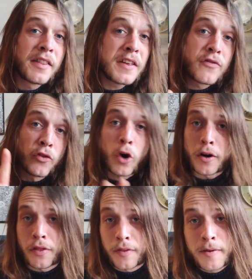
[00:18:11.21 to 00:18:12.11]
the
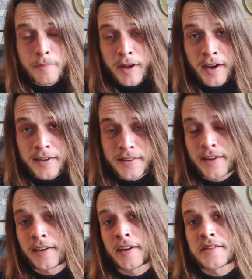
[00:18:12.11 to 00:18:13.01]
4th impact
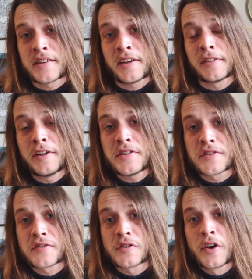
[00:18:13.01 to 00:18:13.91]
that ISAC
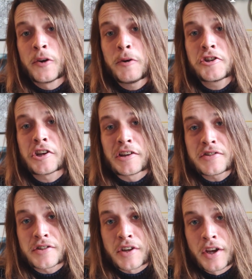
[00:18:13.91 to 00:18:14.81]
lists, which
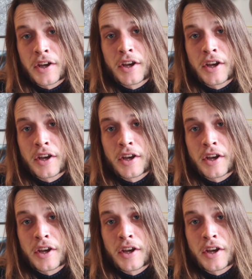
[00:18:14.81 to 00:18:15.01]
is